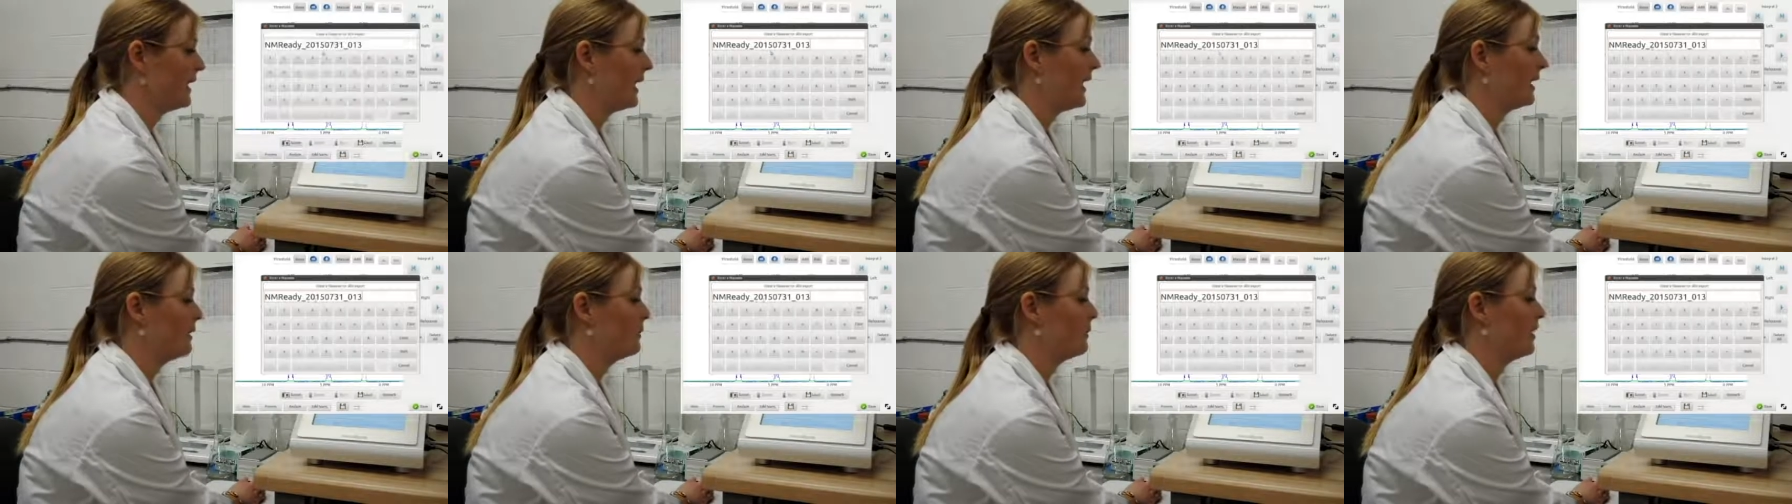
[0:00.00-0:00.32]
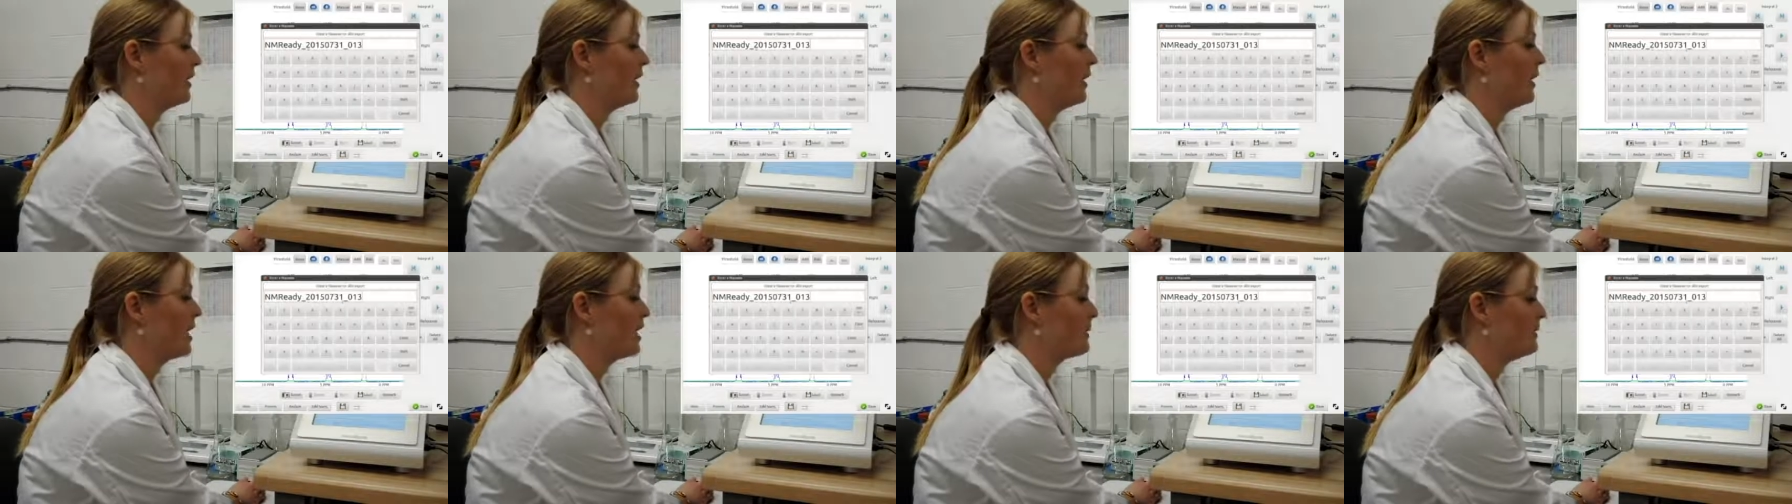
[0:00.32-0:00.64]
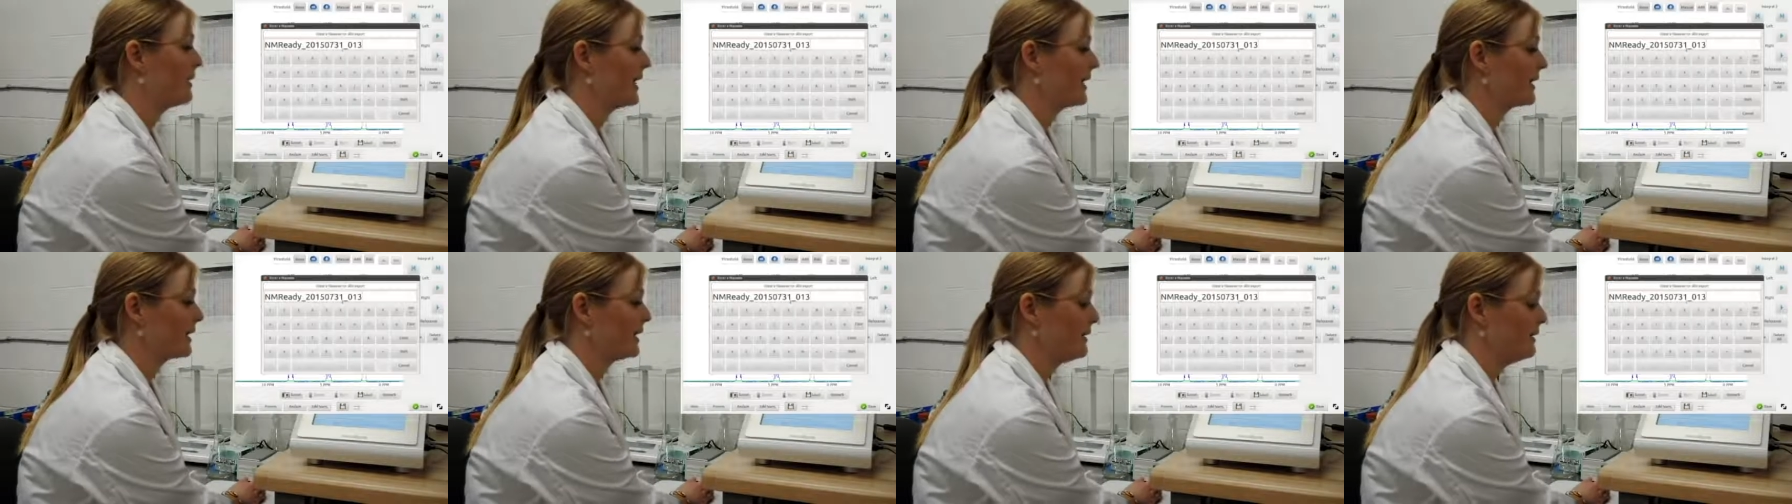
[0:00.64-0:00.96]
It
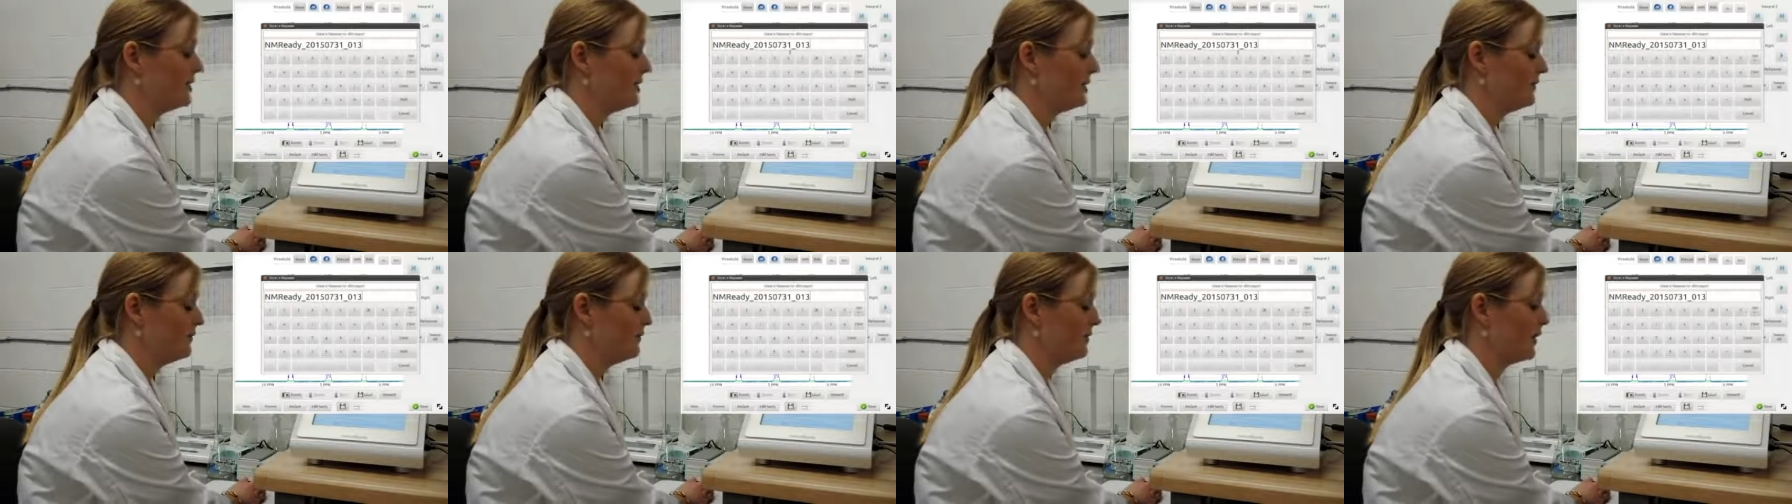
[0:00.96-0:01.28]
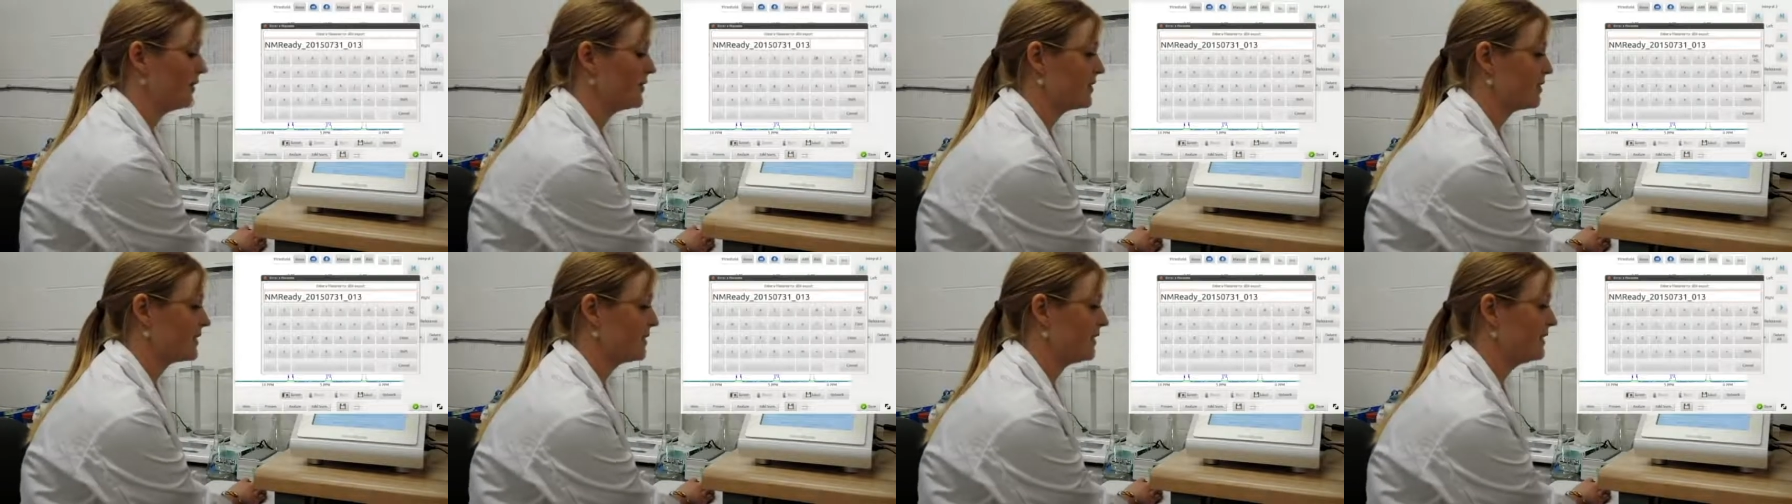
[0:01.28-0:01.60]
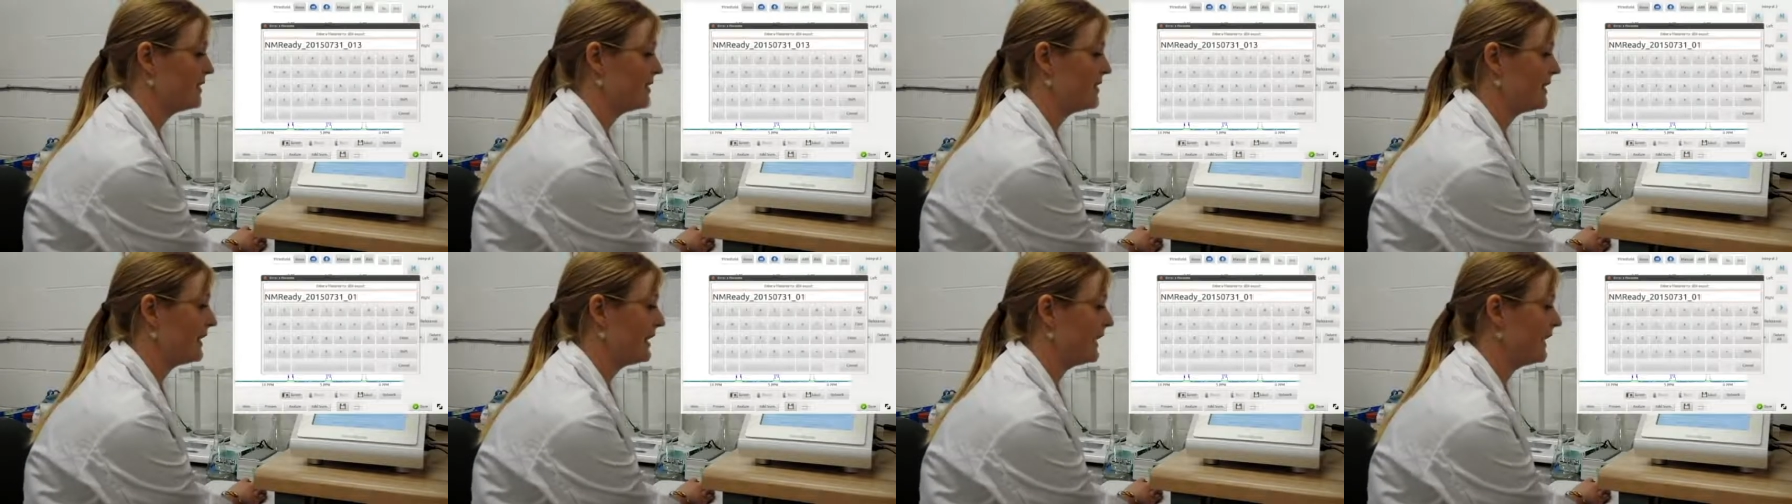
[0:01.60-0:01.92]
automatically defaults to
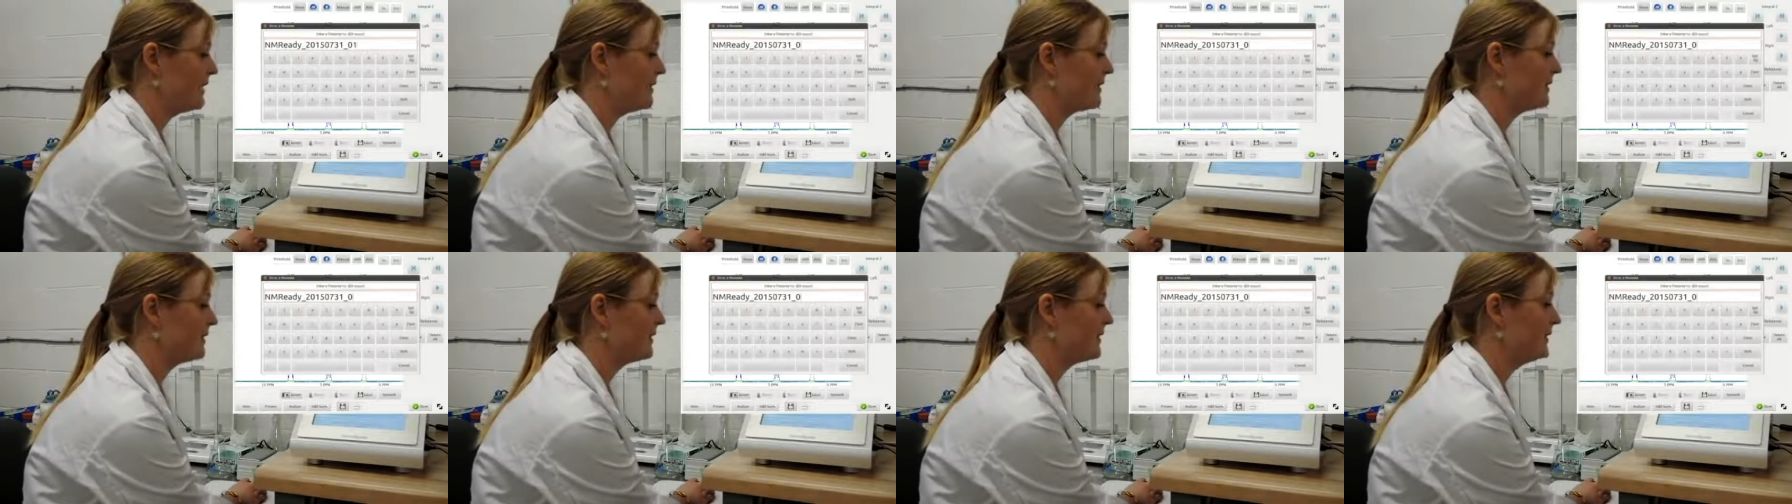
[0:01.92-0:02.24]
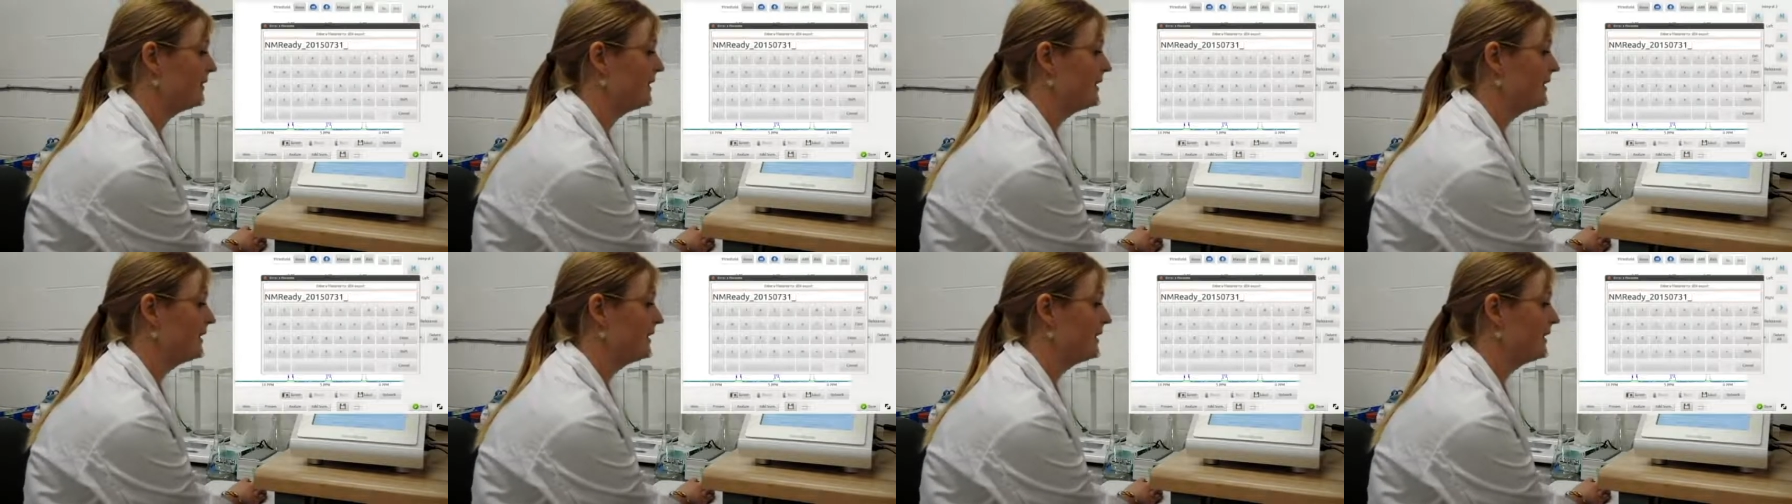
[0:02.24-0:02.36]
the date,